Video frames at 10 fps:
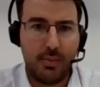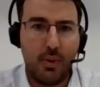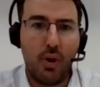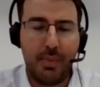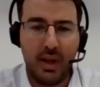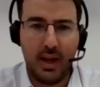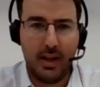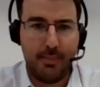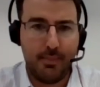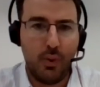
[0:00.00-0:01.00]

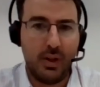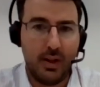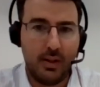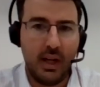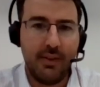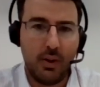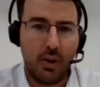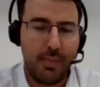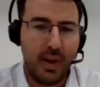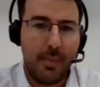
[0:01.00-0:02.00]
RPA or delivered
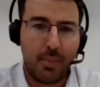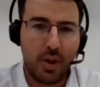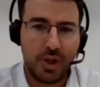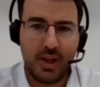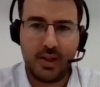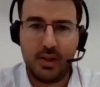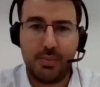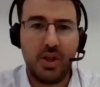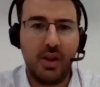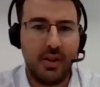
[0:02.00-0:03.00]
RPA projects,
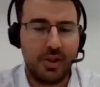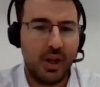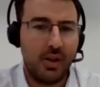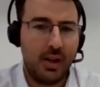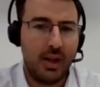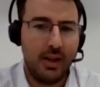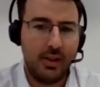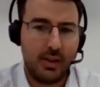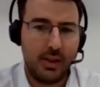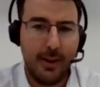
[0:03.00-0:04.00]
especially in the Channel
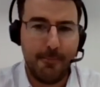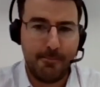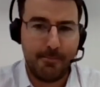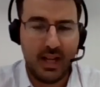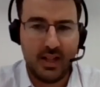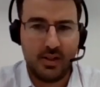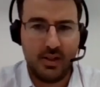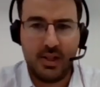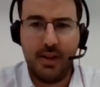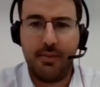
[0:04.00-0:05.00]
Islands. It's
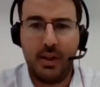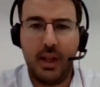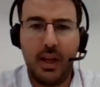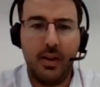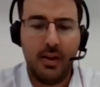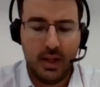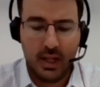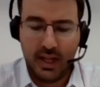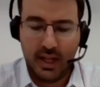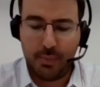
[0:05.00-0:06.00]
definitely
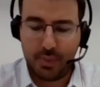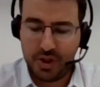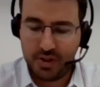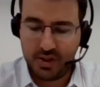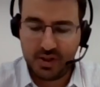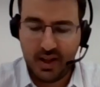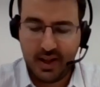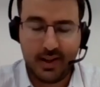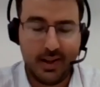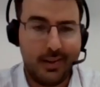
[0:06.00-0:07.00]
an opportunity,
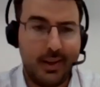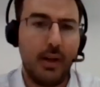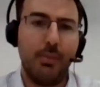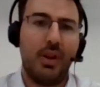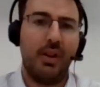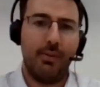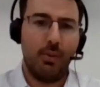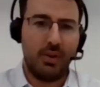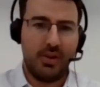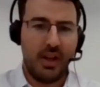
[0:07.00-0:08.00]
and I'm looking
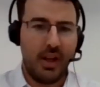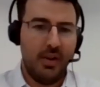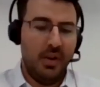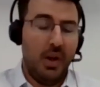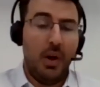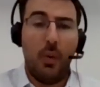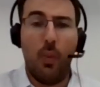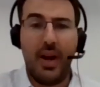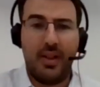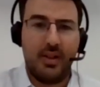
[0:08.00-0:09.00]
forward to see
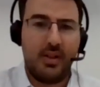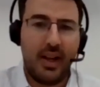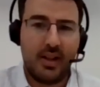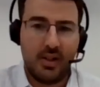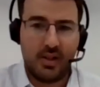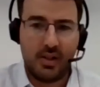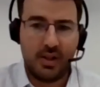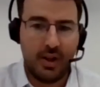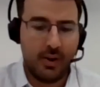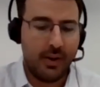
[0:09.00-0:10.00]
where this takes us.
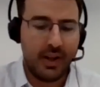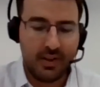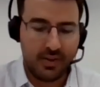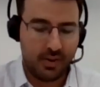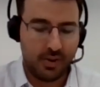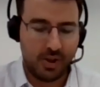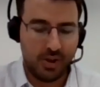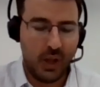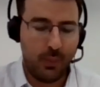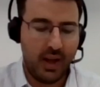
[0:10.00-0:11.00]
You know, our internal
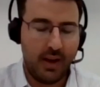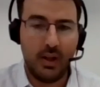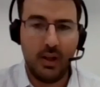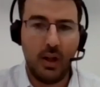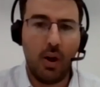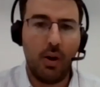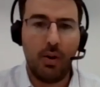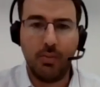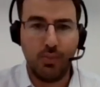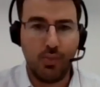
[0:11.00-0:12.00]
journey. We have a long
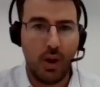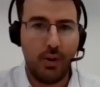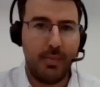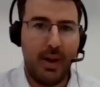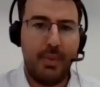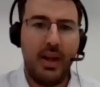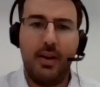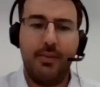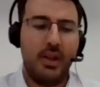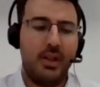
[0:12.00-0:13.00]
roadmap ahead
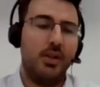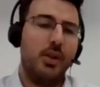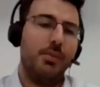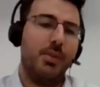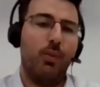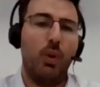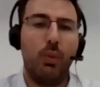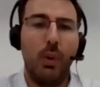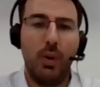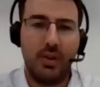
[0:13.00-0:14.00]
of us in terms of what
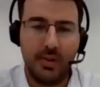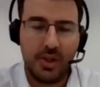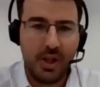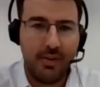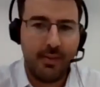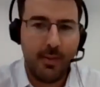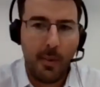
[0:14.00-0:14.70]
we want to achieve,